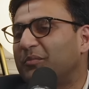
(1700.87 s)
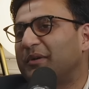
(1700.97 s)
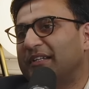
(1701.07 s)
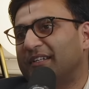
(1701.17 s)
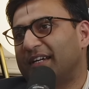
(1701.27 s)

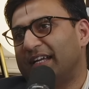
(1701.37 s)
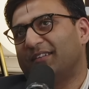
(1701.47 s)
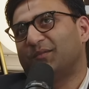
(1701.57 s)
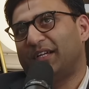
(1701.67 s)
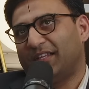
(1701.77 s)
but
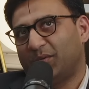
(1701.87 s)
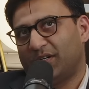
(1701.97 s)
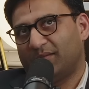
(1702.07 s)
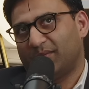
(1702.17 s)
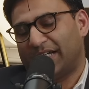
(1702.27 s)
again, I think
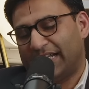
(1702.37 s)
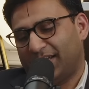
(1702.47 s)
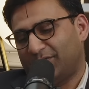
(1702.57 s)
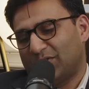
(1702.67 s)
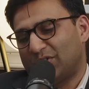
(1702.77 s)
we're getting
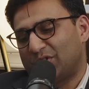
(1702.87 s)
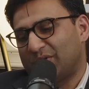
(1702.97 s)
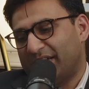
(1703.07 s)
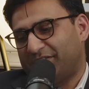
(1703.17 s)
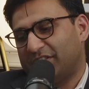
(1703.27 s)
confused in two
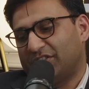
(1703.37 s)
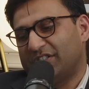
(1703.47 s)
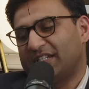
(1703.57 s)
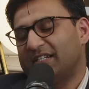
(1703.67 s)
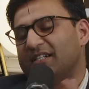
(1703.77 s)

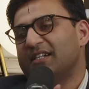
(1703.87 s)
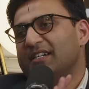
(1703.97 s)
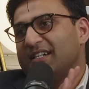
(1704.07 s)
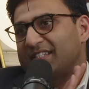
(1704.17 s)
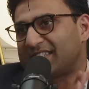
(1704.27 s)
definitions here.
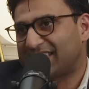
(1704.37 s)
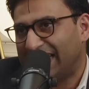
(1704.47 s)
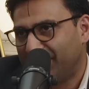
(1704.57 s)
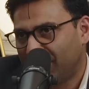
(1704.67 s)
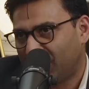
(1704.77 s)
A
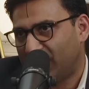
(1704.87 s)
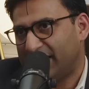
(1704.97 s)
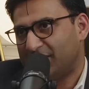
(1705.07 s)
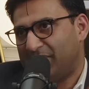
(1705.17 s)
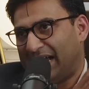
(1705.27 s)
stable coin
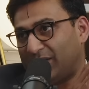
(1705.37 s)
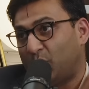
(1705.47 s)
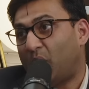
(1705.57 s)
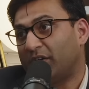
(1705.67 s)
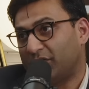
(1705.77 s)
is backed
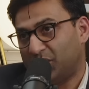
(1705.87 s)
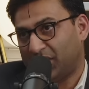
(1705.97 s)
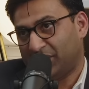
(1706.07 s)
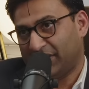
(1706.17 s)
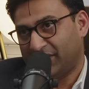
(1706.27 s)

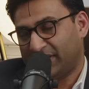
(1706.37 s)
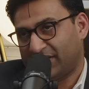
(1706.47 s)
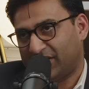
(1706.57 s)
one-to-one with the US dollar.